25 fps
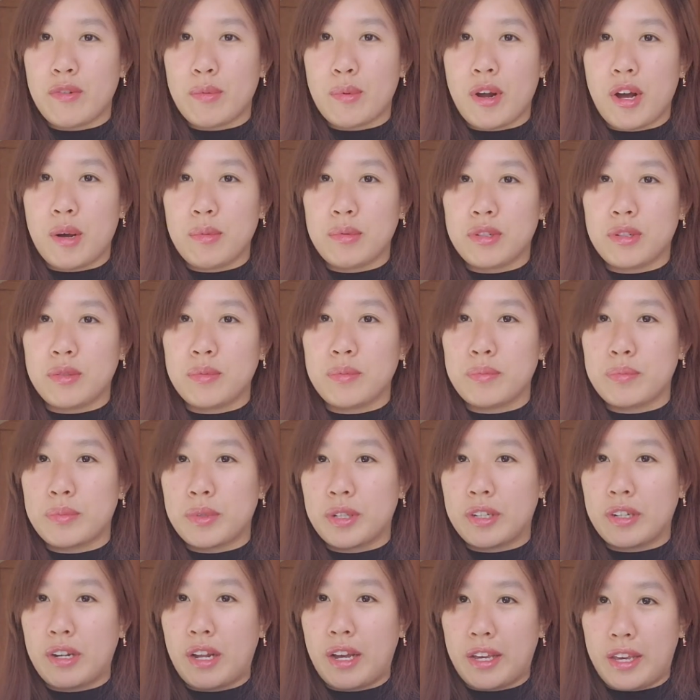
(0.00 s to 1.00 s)
a problem,
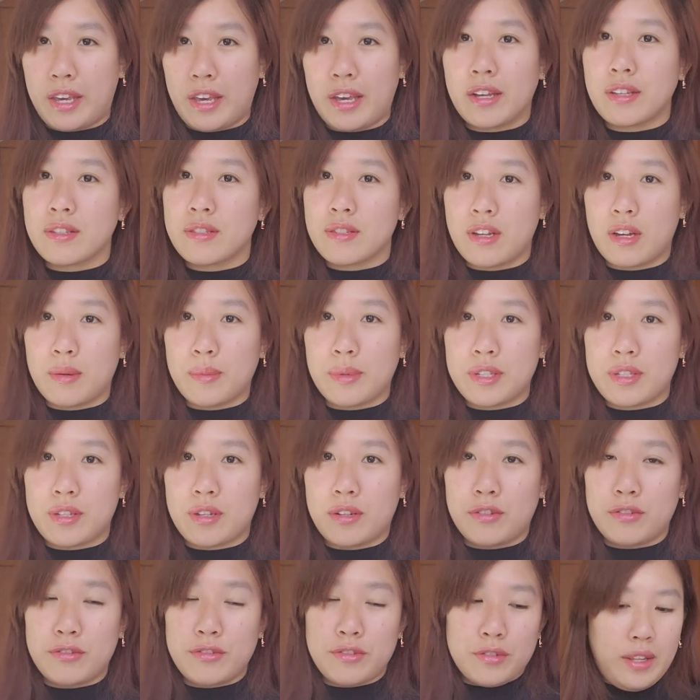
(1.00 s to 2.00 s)
but I can't stop
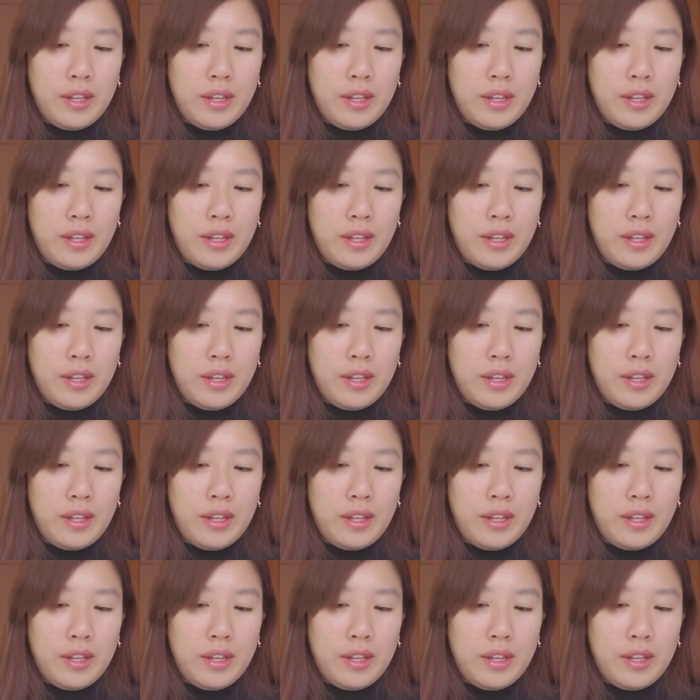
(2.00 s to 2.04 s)
myself.